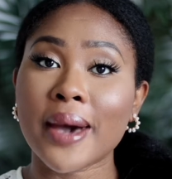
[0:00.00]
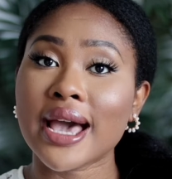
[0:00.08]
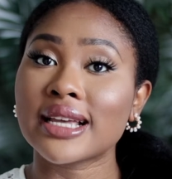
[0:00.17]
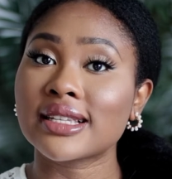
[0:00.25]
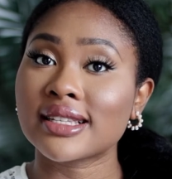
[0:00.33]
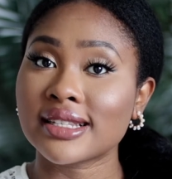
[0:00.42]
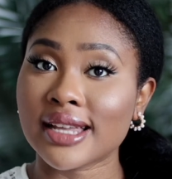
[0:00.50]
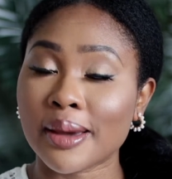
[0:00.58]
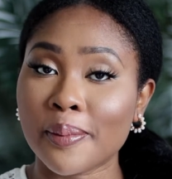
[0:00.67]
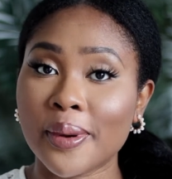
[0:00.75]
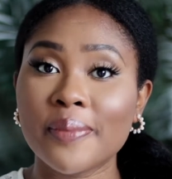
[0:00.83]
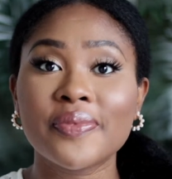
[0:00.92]
by step,
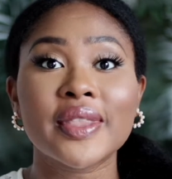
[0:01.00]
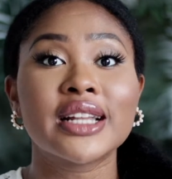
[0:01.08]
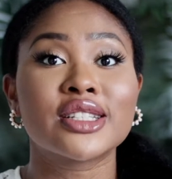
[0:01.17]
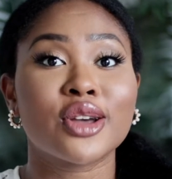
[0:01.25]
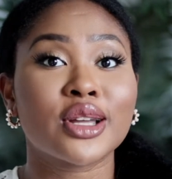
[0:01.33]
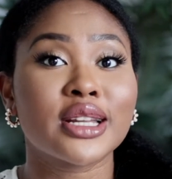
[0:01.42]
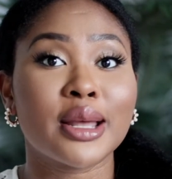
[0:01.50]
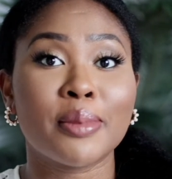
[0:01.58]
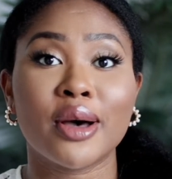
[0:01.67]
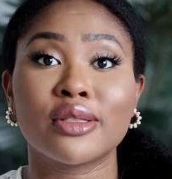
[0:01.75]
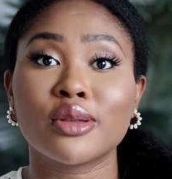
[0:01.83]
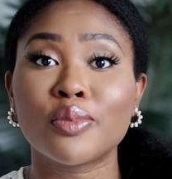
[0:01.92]
talking
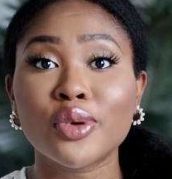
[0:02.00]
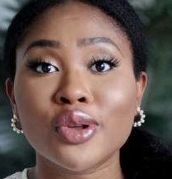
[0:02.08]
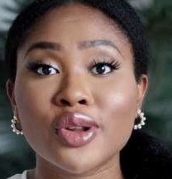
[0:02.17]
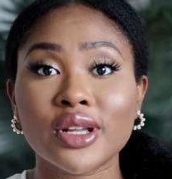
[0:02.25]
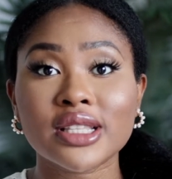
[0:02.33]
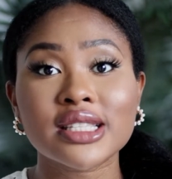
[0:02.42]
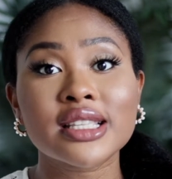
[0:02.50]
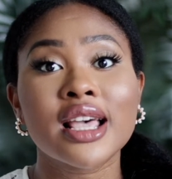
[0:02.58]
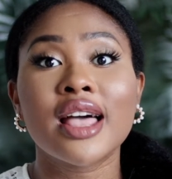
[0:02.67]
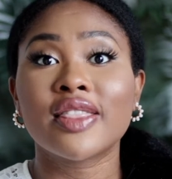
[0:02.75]
about the products